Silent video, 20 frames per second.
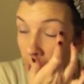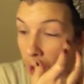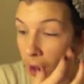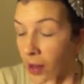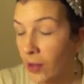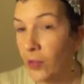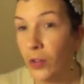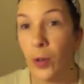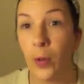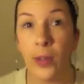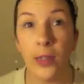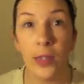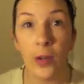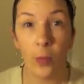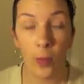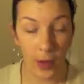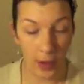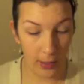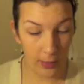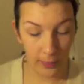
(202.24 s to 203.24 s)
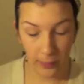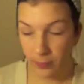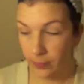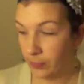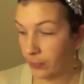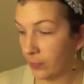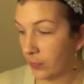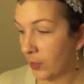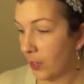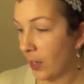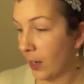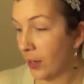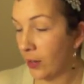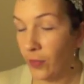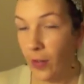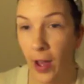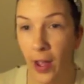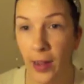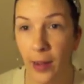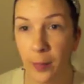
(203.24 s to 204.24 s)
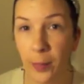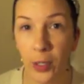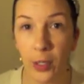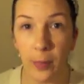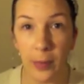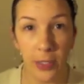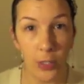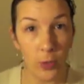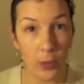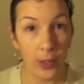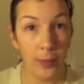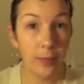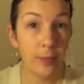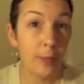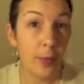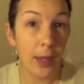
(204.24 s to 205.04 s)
I have no idea what kind of eye I'm gonna be doing,